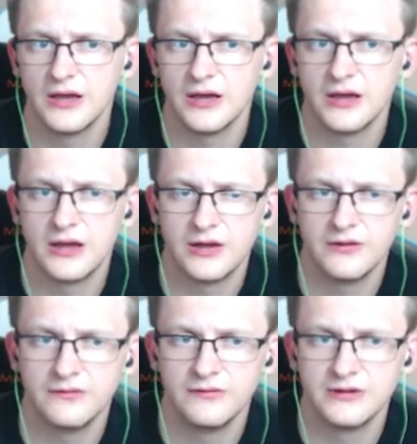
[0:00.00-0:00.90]
uh,
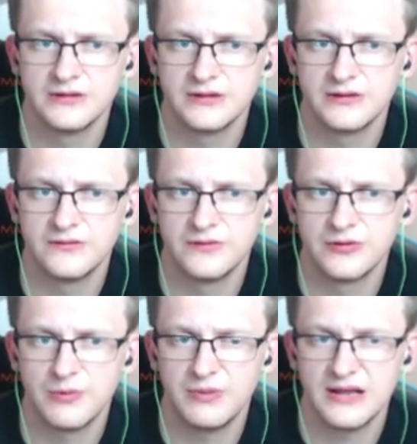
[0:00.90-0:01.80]
will, the, will
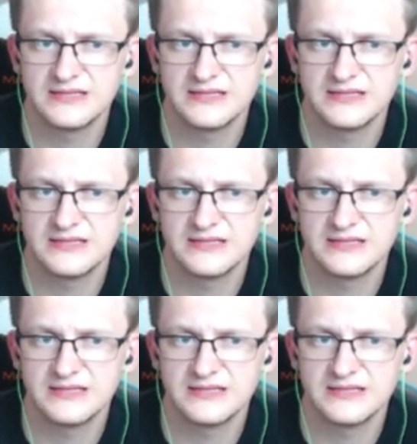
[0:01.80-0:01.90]
replace